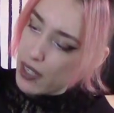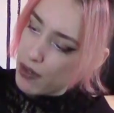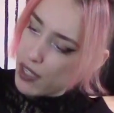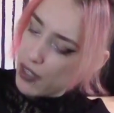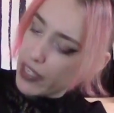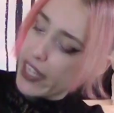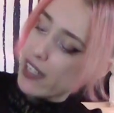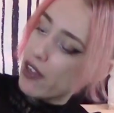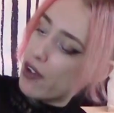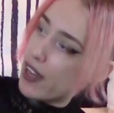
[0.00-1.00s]
so it's not
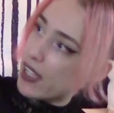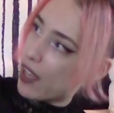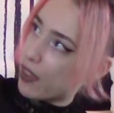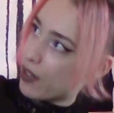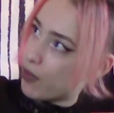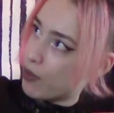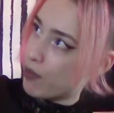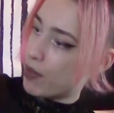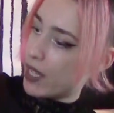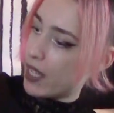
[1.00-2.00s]
as long as I thought it
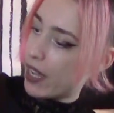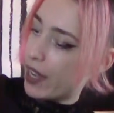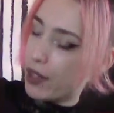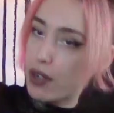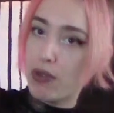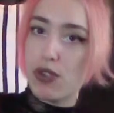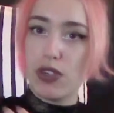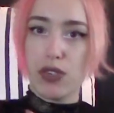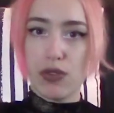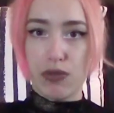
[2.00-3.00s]
would be. I thought it was
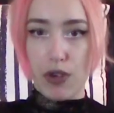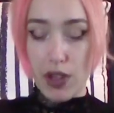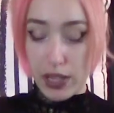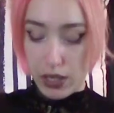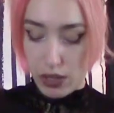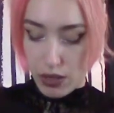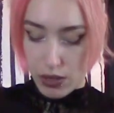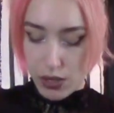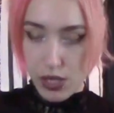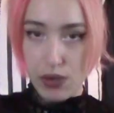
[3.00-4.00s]
going to fall a little
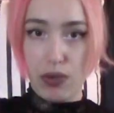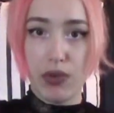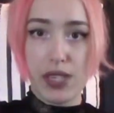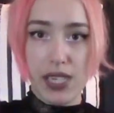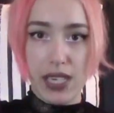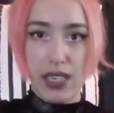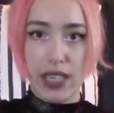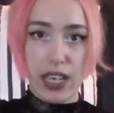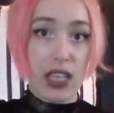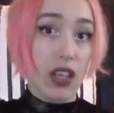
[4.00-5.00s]
longer, so it will sit
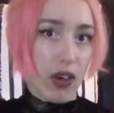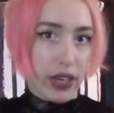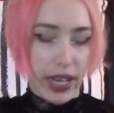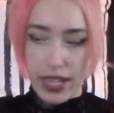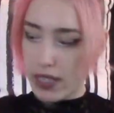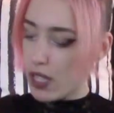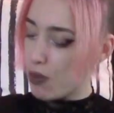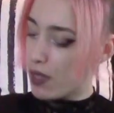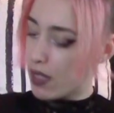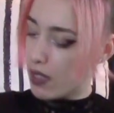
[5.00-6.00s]
like a long
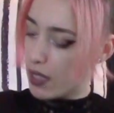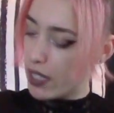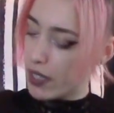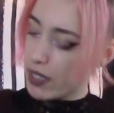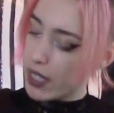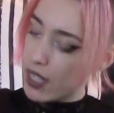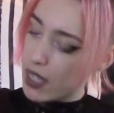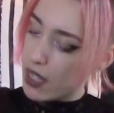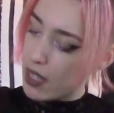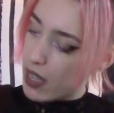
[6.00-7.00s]
necklace with a little
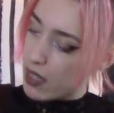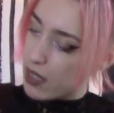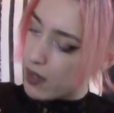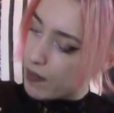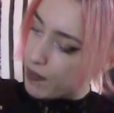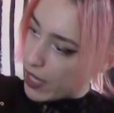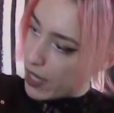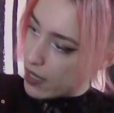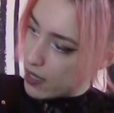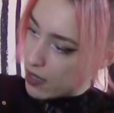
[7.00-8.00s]
key at the
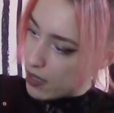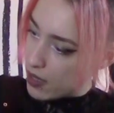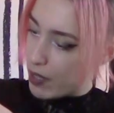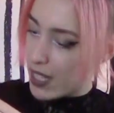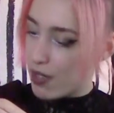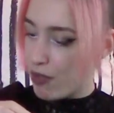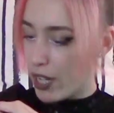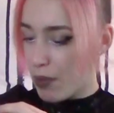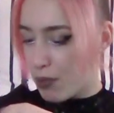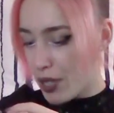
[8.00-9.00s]
end. But it's
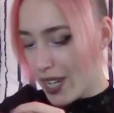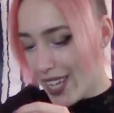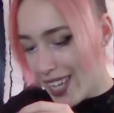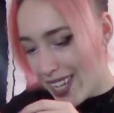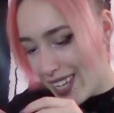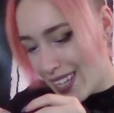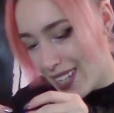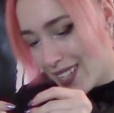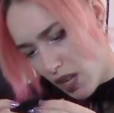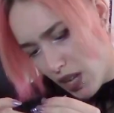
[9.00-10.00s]
very pretty.
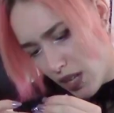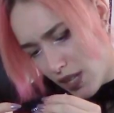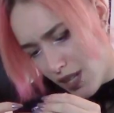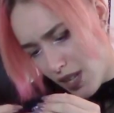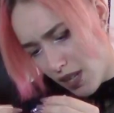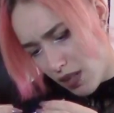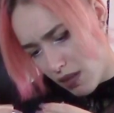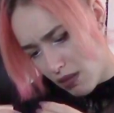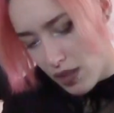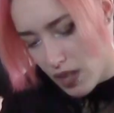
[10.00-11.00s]
Hey, it's stuck.
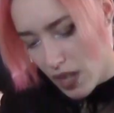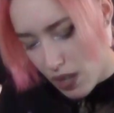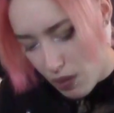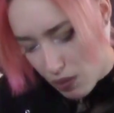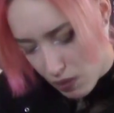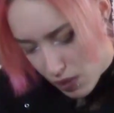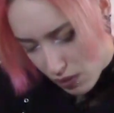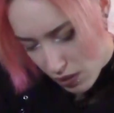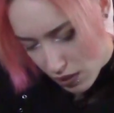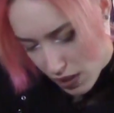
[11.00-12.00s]
Hey, what's
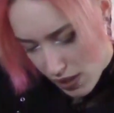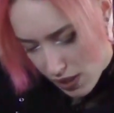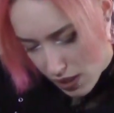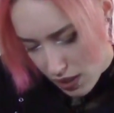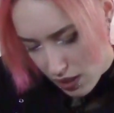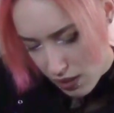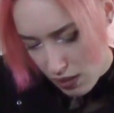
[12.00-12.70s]
going on? It's stuck.